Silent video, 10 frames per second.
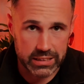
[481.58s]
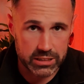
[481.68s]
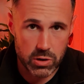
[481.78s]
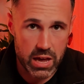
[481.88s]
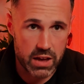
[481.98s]

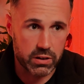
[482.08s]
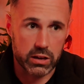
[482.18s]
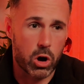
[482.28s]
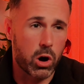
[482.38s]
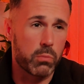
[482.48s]
that you have,
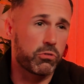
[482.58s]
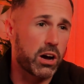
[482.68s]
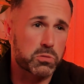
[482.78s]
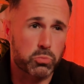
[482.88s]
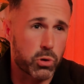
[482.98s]
like, oh, I'm
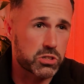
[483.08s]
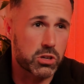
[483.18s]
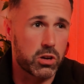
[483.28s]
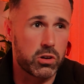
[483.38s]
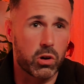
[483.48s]
vice
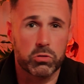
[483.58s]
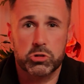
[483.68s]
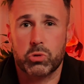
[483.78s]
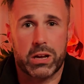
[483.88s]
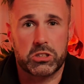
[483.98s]
president of
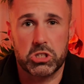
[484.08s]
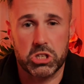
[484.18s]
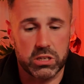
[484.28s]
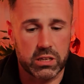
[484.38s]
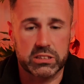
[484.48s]

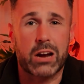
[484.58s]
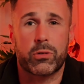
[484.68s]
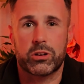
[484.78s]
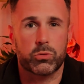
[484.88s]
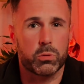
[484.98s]
strategy and I
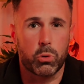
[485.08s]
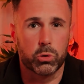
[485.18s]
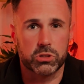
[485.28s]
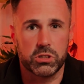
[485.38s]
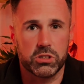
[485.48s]
directly
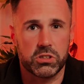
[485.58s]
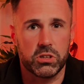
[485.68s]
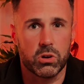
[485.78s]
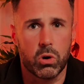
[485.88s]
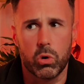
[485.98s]
report to the
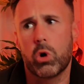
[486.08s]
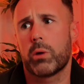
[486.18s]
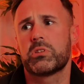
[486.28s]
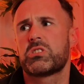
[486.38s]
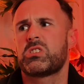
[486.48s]
CEO, or
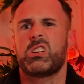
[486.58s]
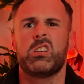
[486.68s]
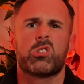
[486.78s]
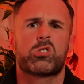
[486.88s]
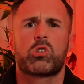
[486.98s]
I'm a
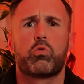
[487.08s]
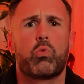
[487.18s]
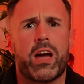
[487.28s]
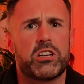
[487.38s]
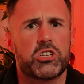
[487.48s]
senior
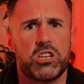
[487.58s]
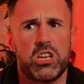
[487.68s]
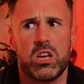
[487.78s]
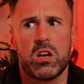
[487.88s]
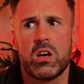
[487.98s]
software engineer,